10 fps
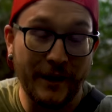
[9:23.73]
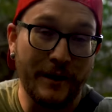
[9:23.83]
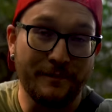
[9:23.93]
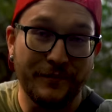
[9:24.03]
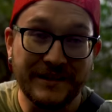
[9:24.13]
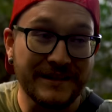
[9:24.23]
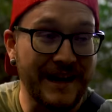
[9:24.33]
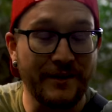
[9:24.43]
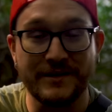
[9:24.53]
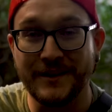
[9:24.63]
Anyway, this is
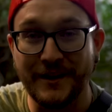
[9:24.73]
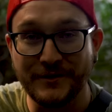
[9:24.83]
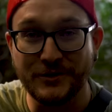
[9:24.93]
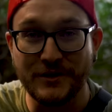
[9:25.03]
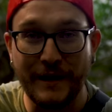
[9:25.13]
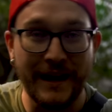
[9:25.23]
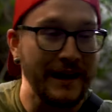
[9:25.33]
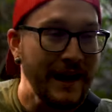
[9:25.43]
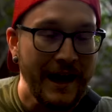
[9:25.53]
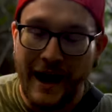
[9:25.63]
how the sausage is
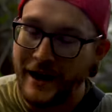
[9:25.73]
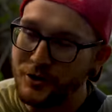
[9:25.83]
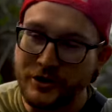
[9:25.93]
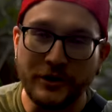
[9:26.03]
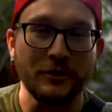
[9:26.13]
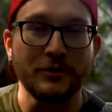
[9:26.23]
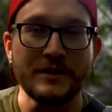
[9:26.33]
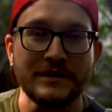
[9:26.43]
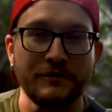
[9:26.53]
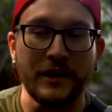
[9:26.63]
made. I usually don't do
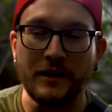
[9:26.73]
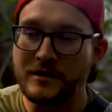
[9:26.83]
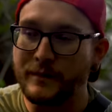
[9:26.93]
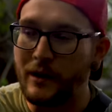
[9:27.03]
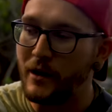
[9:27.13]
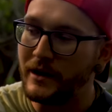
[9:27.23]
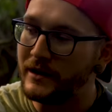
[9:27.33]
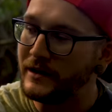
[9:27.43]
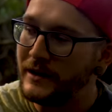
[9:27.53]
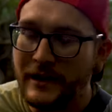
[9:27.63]
this in videos, but I wanted
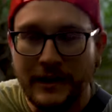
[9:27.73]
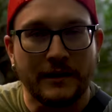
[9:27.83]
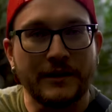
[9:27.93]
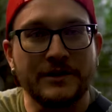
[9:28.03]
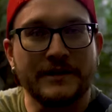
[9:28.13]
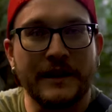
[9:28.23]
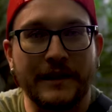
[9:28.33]
to let you see